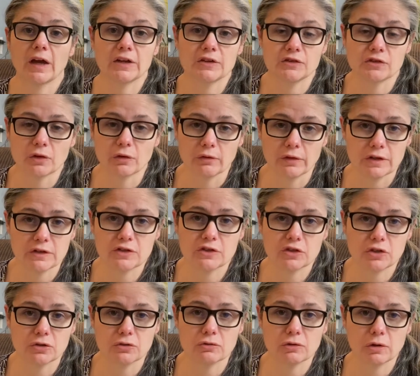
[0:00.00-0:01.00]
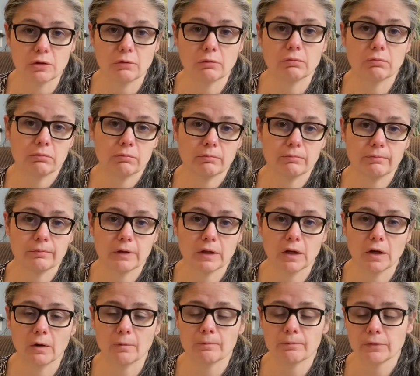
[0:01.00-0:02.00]
show this to you? You
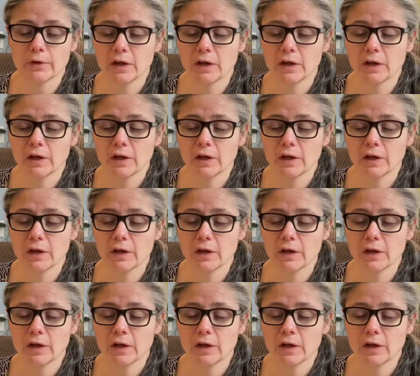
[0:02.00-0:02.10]
know,